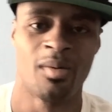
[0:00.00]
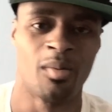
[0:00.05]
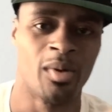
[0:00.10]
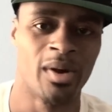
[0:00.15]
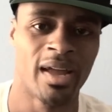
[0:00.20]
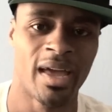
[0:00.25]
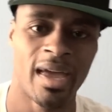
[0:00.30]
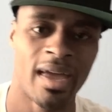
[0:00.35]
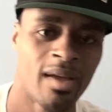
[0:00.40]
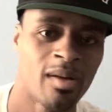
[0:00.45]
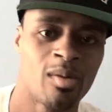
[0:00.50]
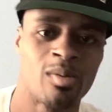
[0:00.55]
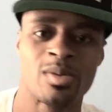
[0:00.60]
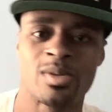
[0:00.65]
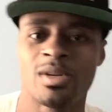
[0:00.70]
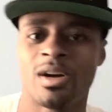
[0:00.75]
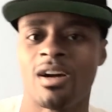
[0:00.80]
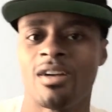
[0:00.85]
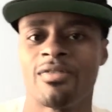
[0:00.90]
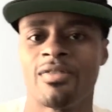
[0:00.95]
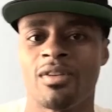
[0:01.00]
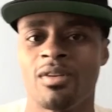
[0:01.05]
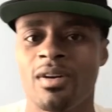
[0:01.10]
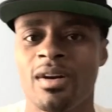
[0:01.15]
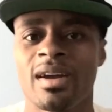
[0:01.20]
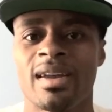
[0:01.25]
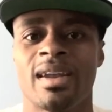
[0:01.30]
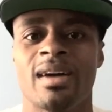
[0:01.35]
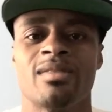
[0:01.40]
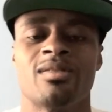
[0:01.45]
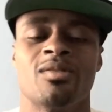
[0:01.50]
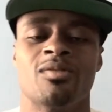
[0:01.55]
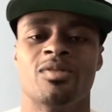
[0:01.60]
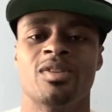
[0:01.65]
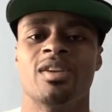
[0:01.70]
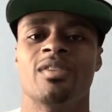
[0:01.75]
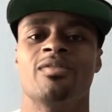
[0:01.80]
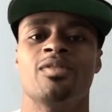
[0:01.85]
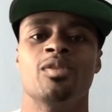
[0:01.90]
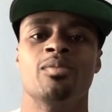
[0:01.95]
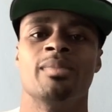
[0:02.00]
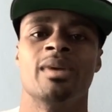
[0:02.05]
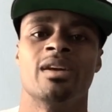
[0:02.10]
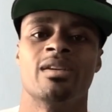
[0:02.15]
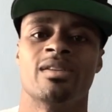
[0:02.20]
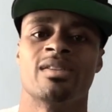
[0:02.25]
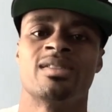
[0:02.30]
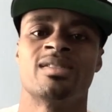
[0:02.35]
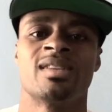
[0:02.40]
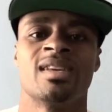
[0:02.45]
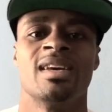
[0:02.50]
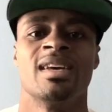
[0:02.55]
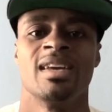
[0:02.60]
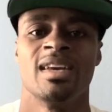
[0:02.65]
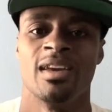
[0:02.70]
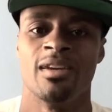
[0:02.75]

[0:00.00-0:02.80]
where the angles are for looking out the rear view mirrors.